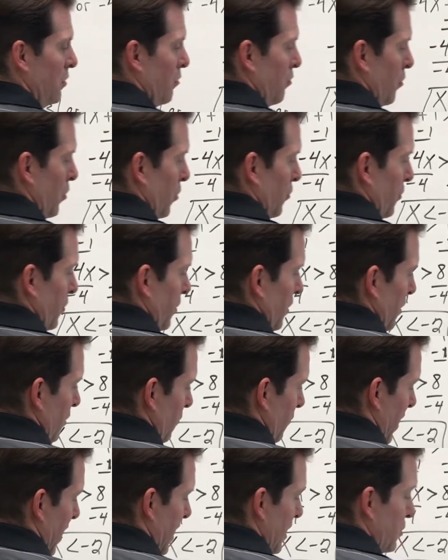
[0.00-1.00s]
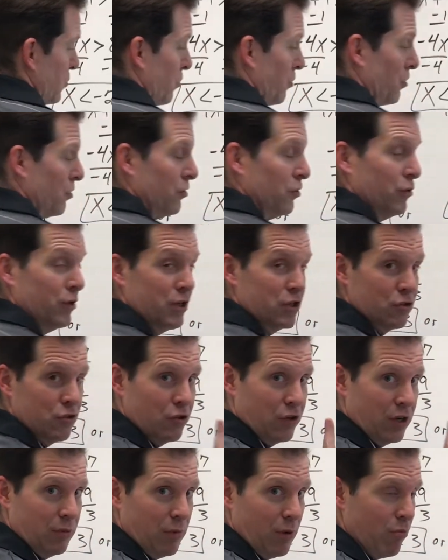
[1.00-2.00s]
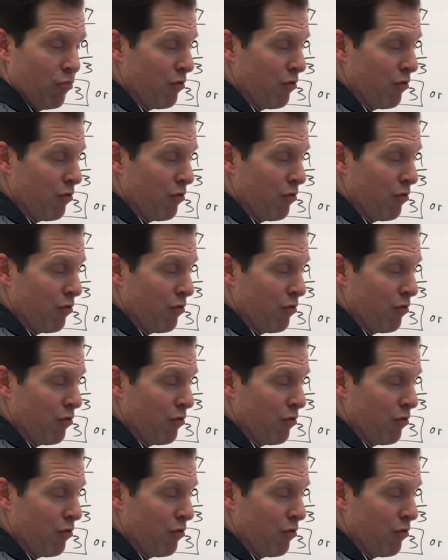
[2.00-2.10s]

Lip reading: Both of these values are included, so they're going to be